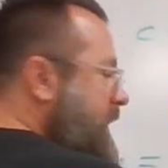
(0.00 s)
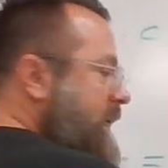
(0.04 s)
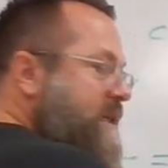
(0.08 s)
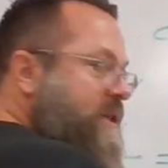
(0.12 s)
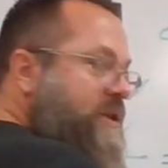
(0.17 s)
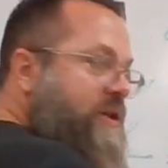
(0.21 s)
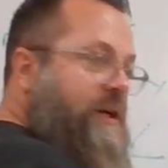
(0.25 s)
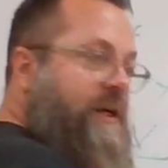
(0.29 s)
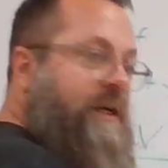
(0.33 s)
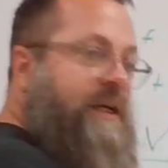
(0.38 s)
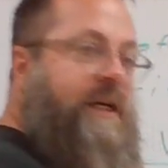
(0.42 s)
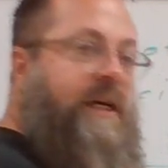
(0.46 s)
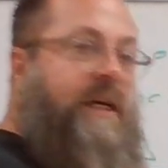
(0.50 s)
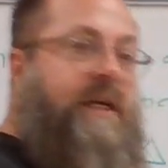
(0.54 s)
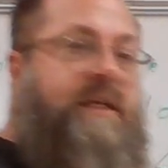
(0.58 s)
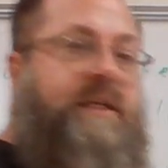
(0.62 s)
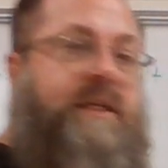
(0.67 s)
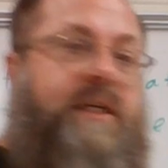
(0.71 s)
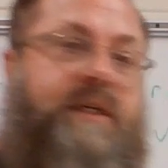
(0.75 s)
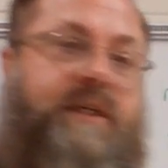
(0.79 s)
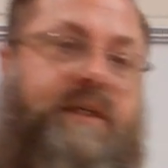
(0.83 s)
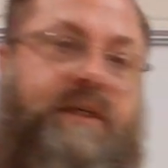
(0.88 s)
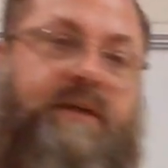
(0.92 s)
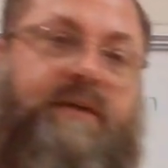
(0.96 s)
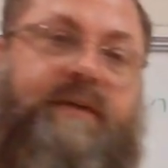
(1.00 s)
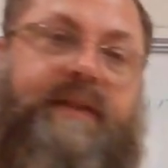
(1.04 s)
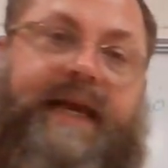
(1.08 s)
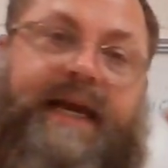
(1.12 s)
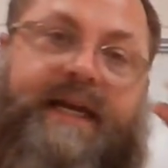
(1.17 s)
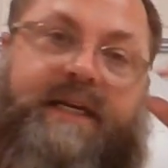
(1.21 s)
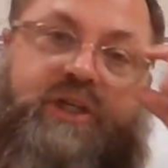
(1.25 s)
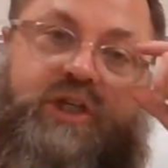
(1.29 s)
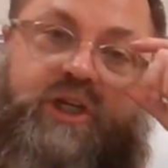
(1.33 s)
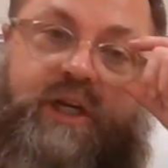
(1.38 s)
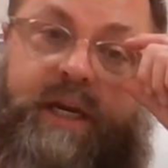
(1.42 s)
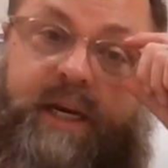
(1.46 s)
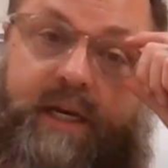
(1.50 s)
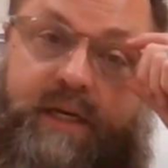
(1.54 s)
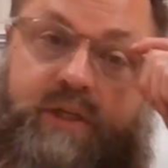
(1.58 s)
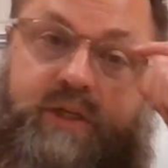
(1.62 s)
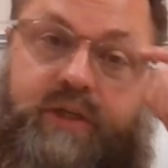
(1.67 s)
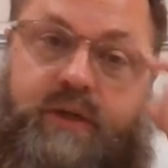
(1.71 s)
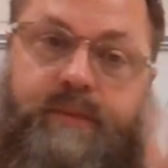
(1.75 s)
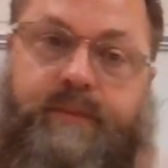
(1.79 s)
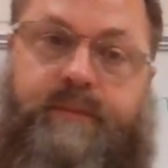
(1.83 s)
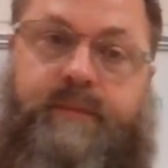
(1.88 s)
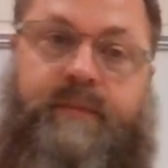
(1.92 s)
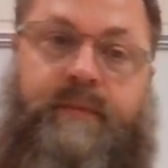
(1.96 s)
it took to do that
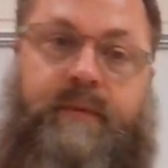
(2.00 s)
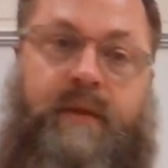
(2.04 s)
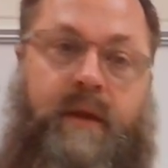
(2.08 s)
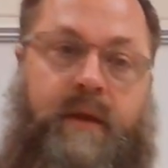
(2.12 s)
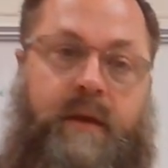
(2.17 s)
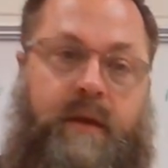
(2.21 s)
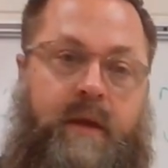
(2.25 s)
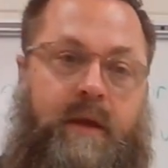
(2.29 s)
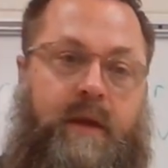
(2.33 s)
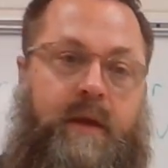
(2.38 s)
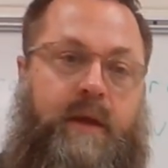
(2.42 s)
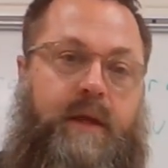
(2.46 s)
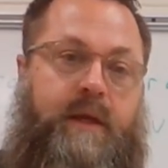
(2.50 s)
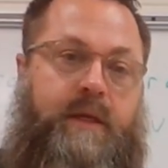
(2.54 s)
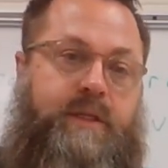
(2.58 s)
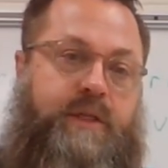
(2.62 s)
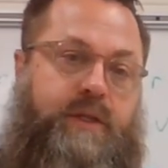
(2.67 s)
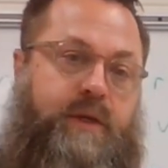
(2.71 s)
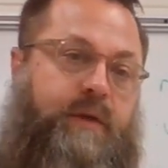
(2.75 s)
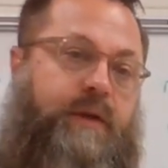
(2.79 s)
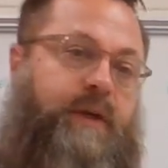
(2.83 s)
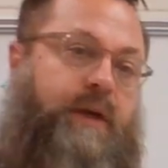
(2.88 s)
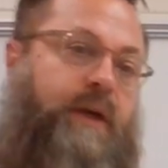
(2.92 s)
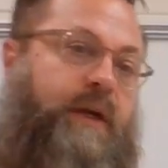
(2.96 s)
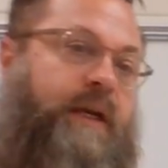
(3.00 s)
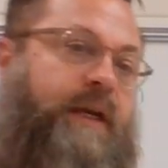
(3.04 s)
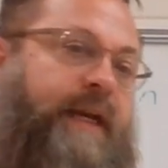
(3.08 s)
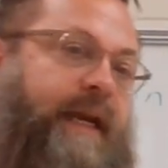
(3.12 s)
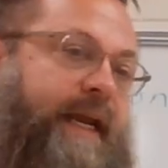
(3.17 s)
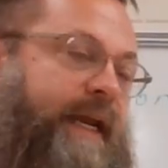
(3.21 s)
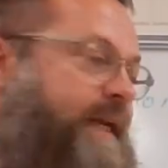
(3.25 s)
change. So you're going to